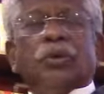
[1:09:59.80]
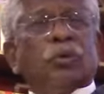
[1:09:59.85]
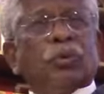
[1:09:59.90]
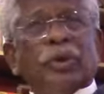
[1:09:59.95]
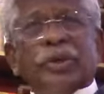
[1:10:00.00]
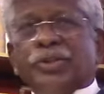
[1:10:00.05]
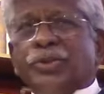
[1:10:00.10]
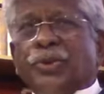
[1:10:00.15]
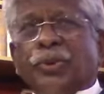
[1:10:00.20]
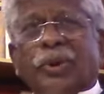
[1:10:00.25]
No
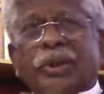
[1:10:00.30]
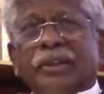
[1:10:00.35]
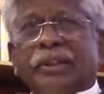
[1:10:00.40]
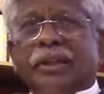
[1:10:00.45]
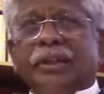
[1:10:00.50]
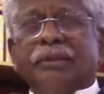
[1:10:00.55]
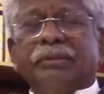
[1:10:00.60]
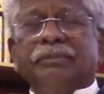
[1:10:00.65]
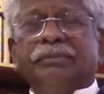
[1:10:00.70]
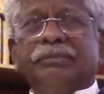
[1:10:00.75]
issue on
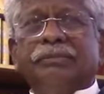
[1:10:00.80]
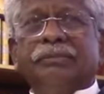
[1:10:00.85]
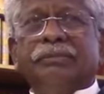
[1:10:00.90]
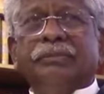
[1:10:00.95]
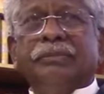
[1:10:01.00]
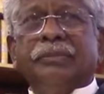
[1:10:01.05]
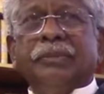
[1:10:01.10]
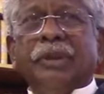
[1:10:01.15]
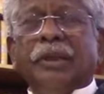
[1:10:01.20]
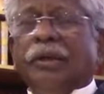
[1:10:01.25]
that.
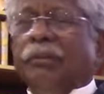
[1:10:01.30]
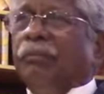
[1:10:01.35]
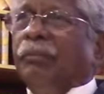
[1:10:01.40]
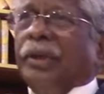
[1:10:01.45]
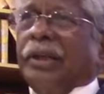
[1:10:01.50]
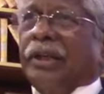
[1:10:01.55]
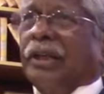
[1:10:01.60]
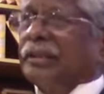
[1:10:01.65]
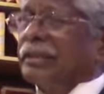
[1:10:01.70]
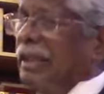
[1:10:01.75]

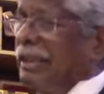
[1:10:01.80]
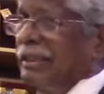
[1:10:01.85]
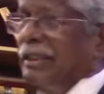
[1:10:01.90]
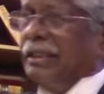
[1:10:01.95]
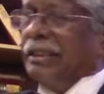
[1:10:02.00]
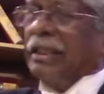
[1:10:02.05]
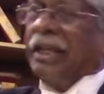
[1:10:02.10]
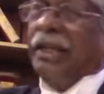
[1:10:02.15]
Because at the